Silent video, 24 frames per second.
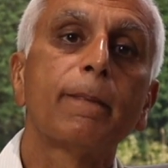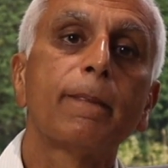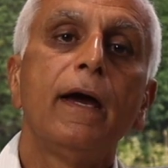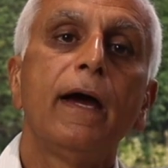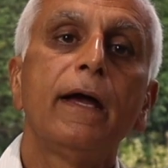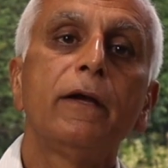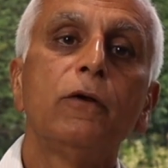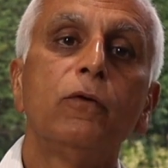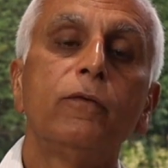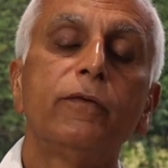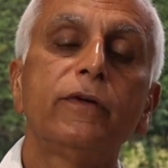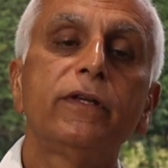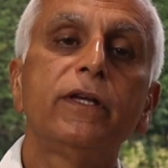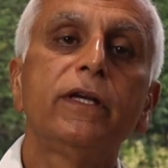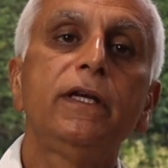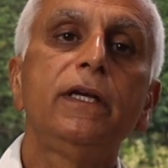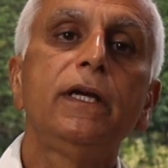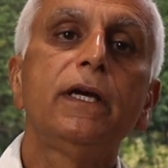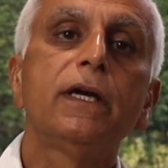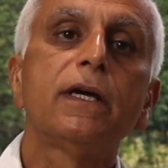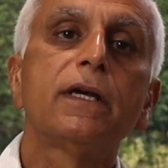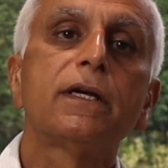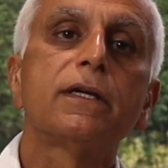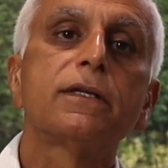And over the
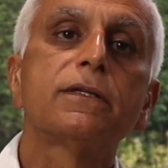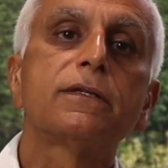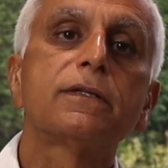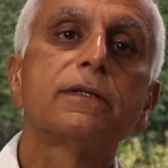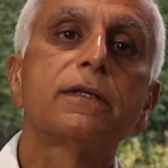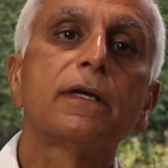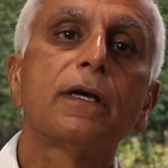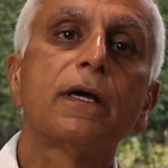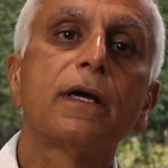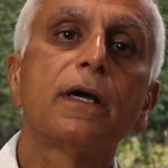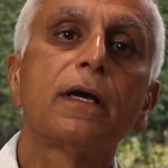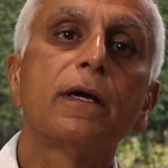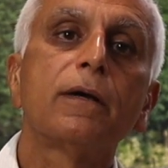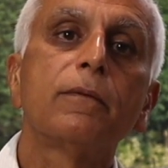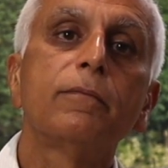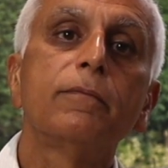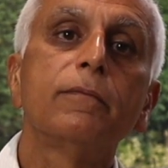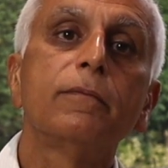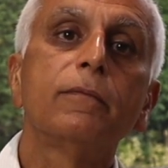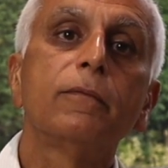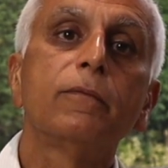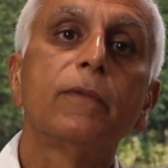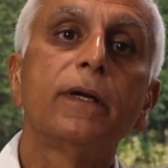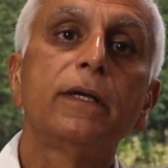years,
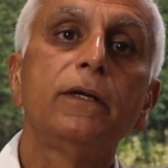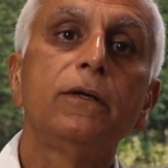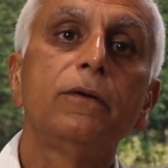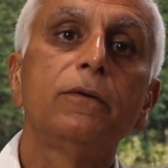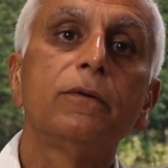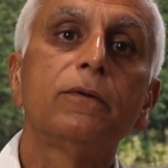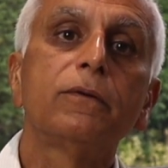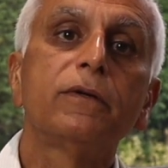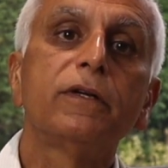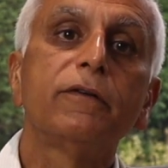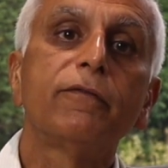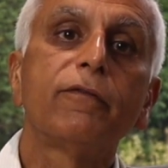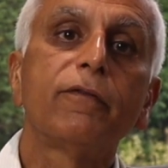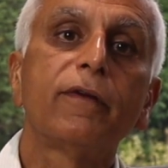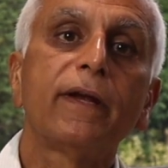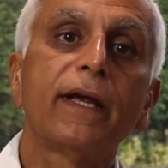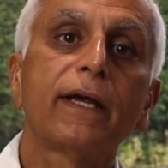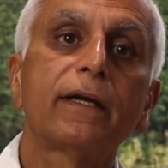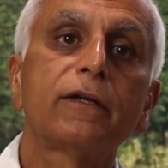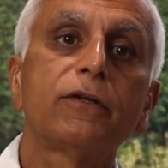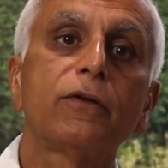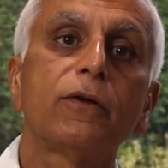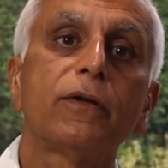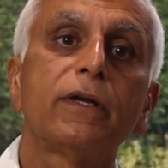when you
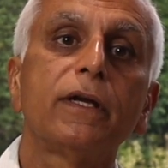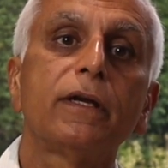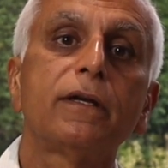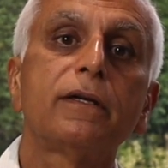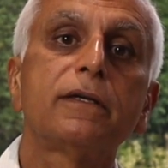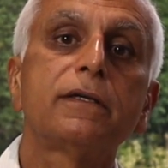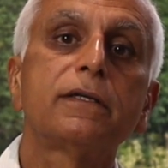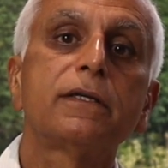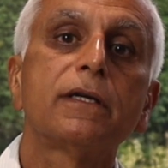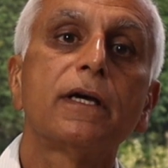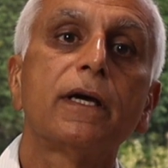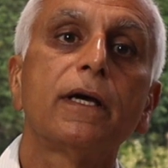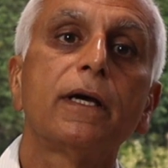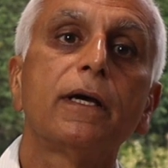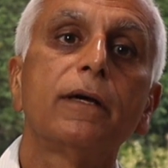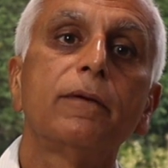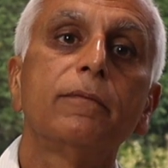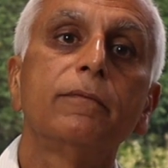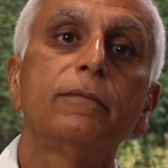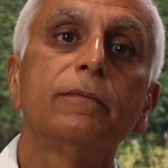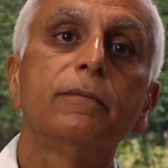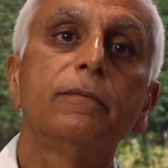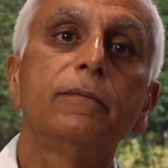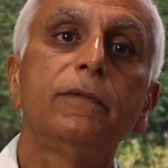reflect on it,
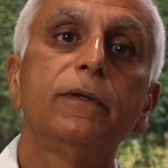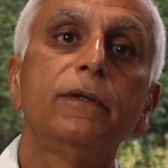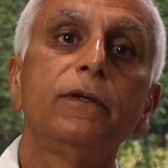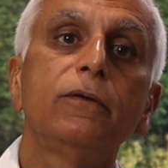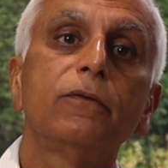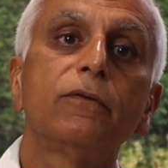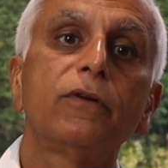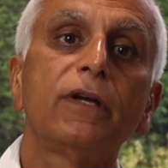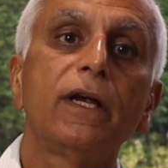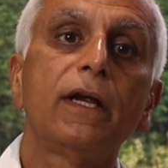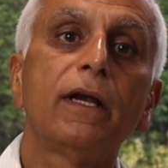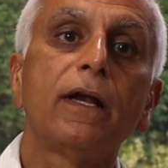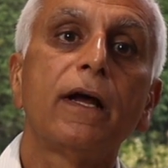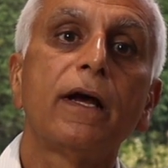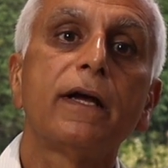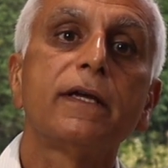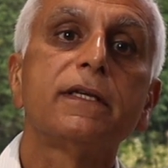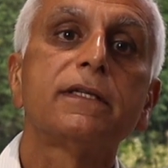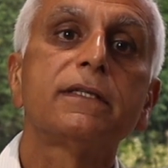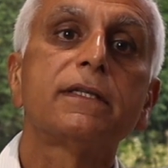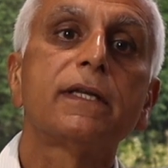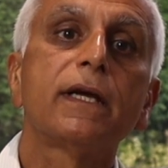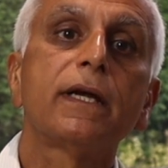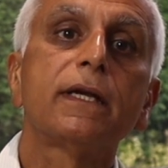you
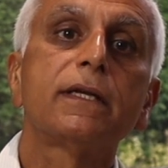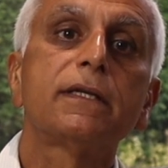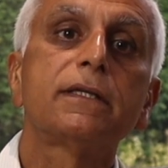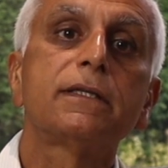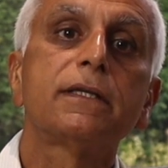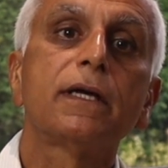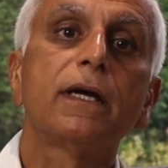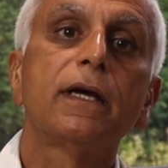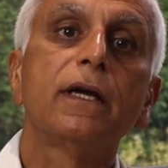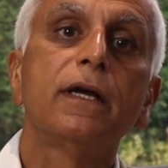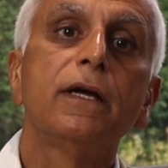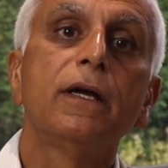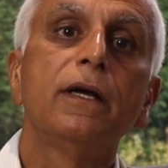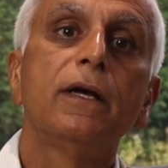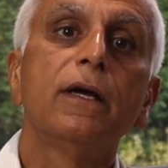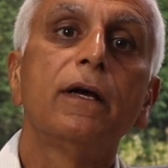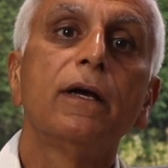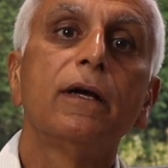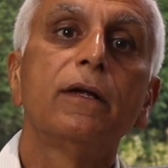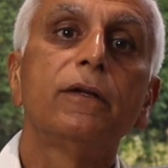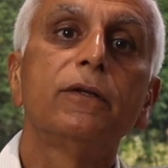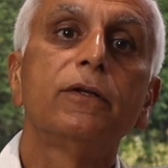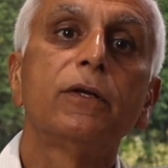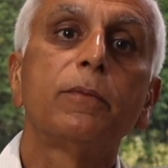realize that
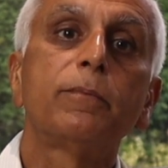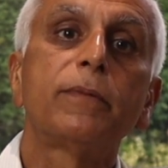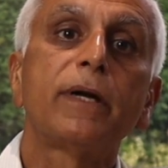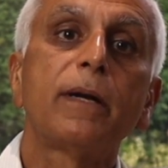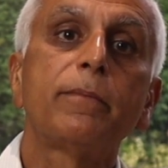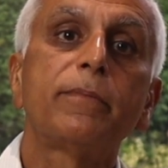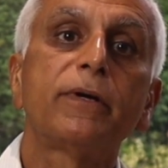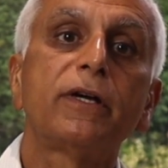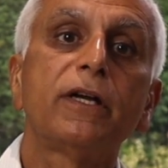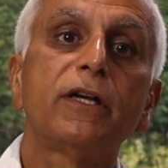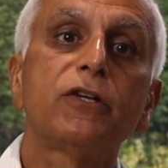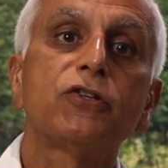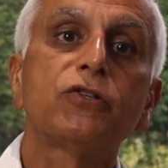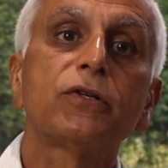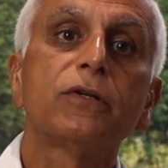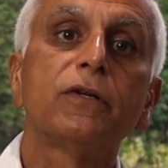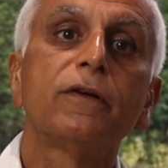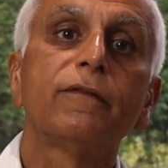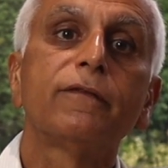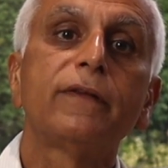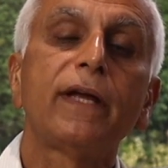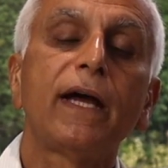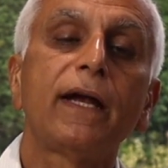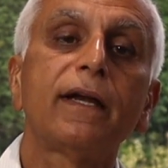the preparation
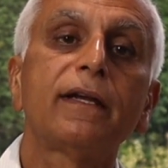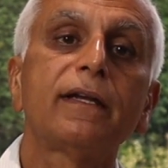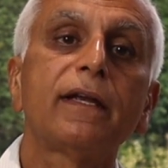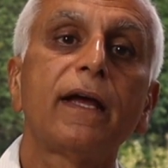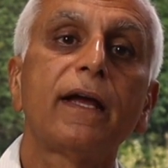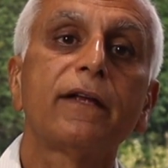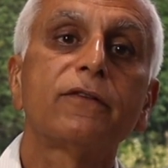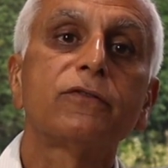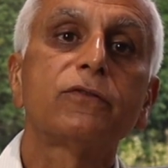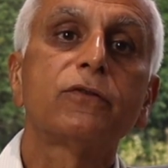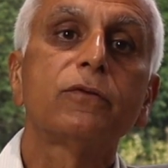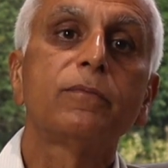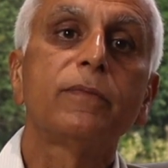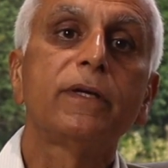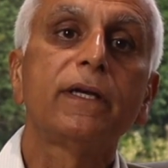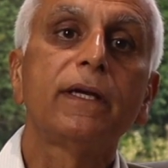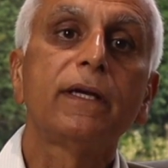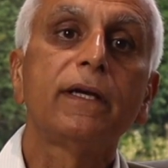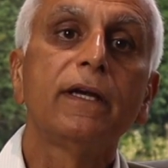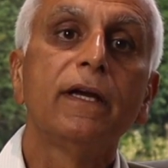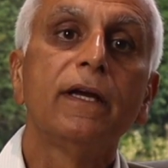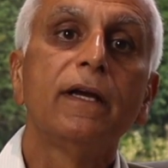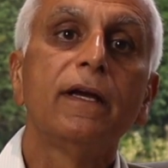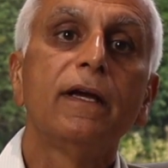of that has to
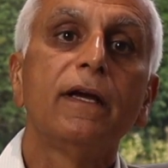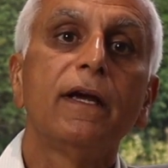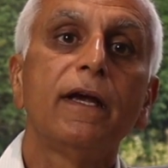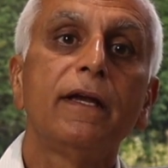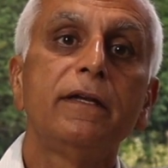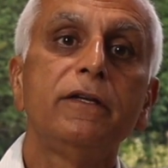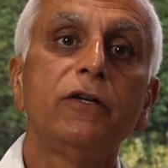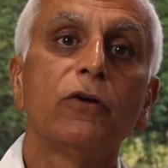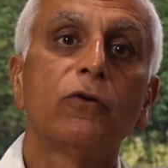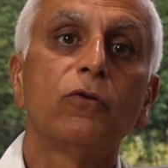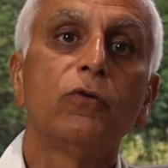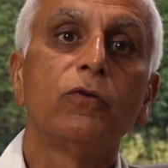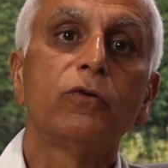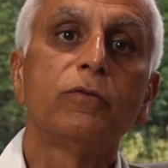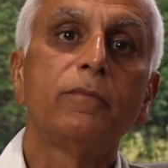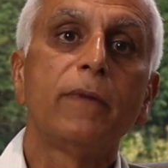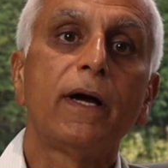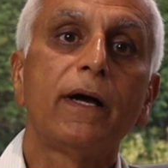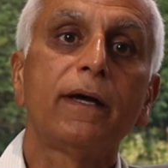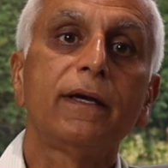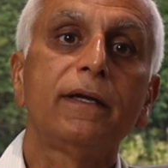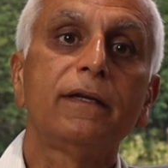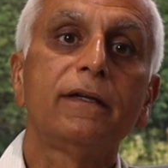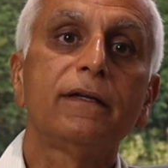be in your own
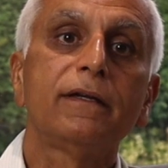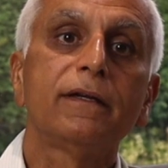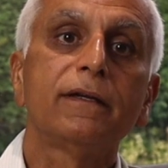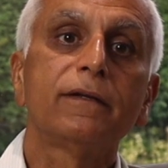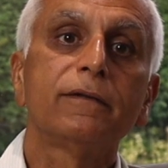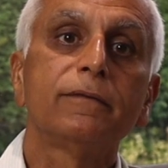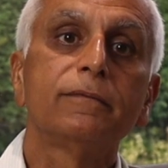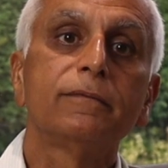mind.